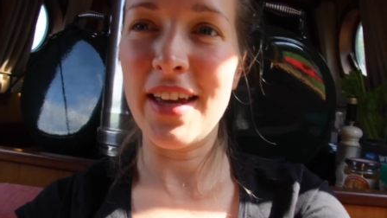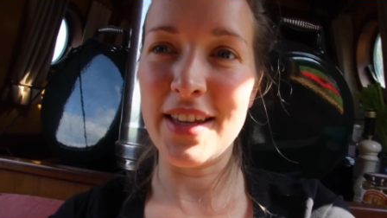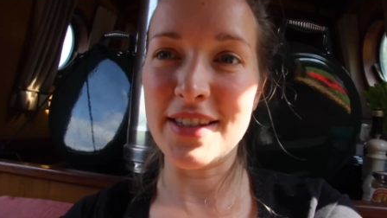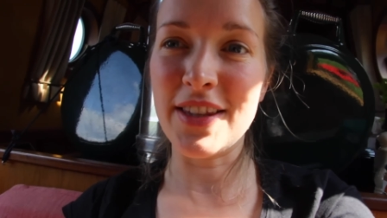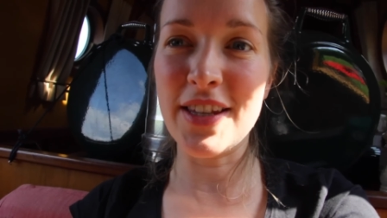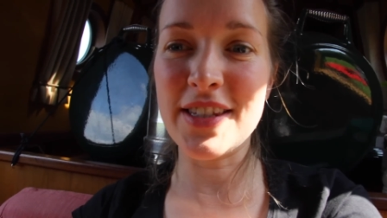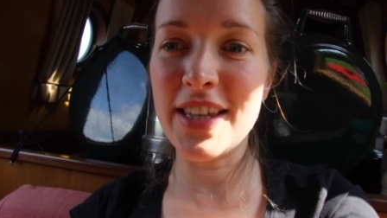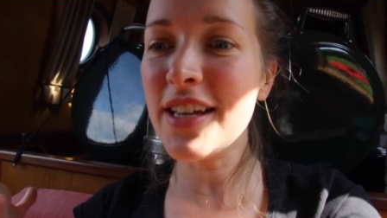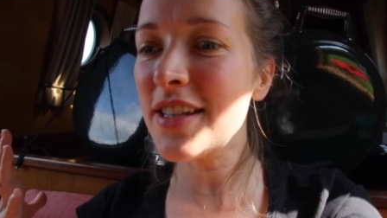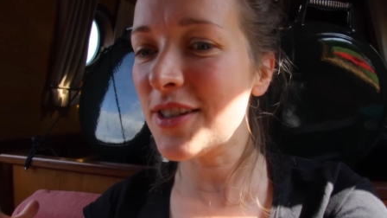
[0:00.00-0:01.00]
is there's
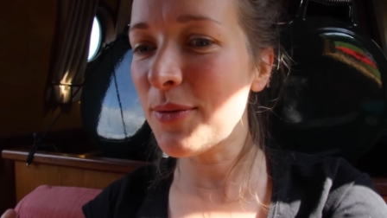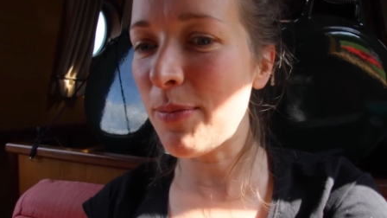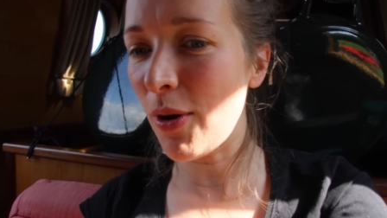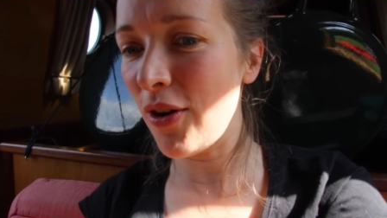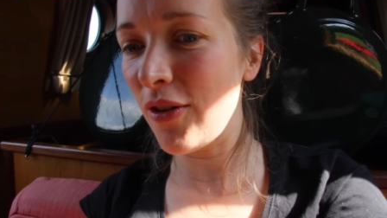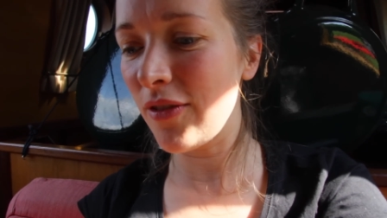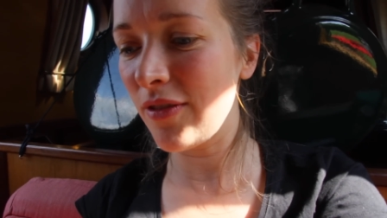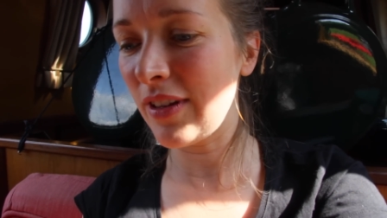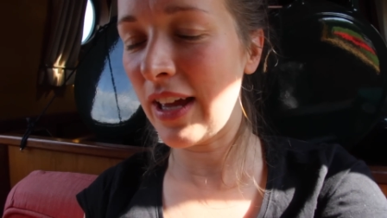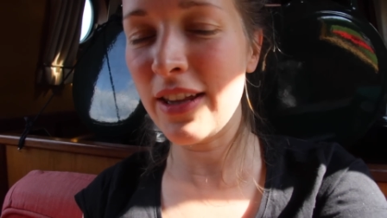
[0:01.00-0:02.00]
things that we bought
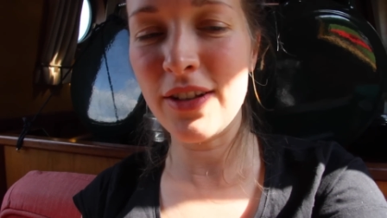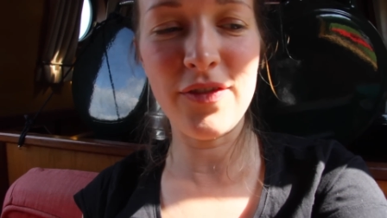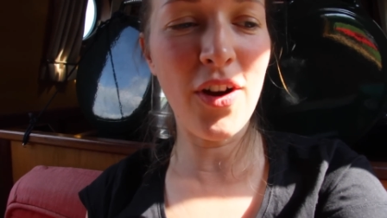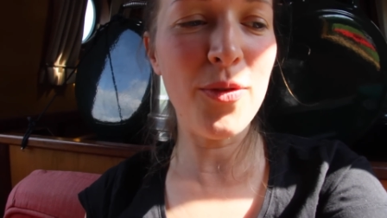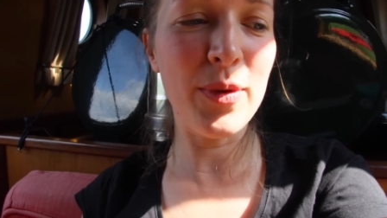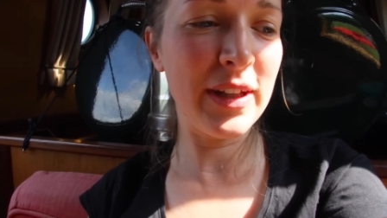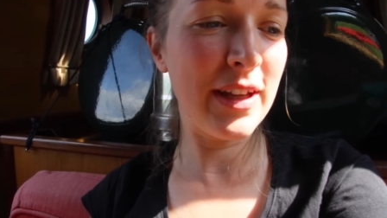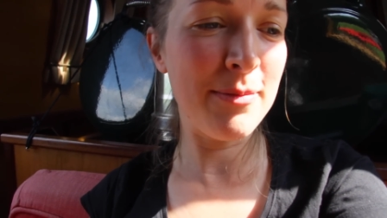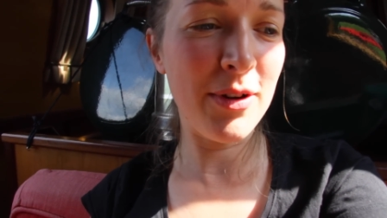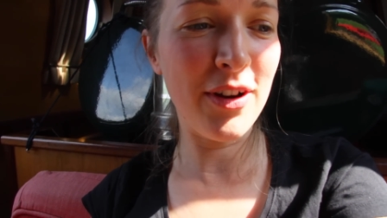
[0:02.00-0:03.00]
like either for
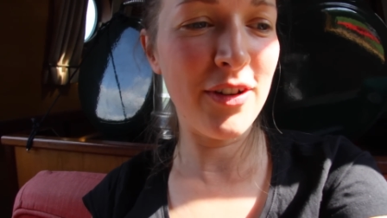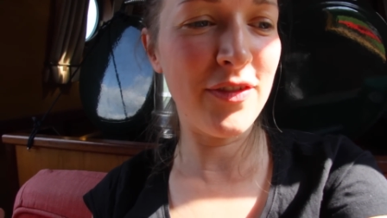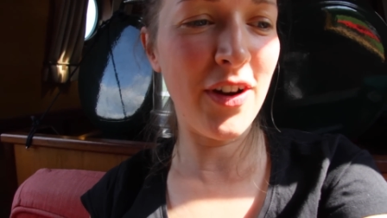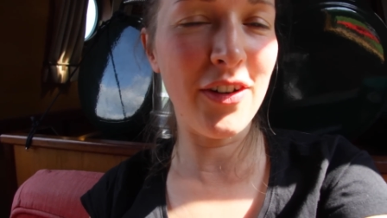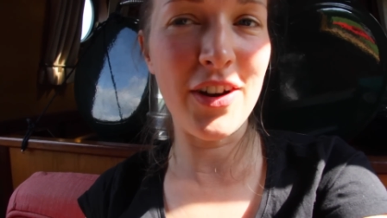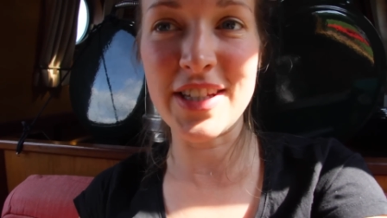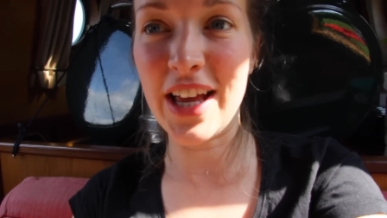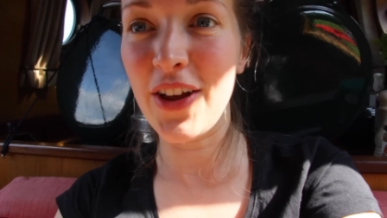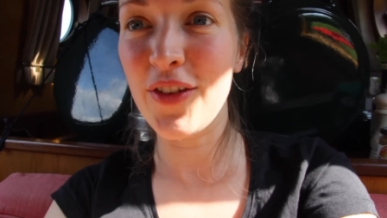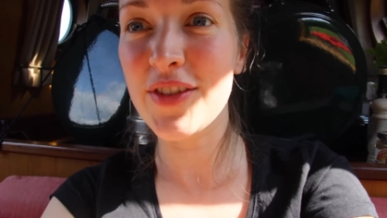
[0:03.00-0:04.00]
William or for
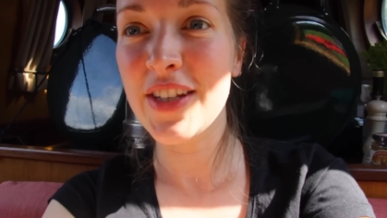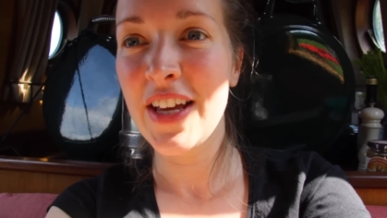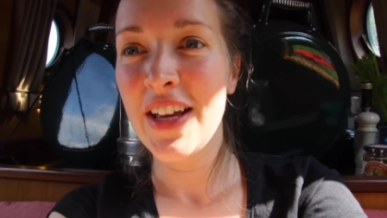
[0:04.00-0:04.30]
ourselves,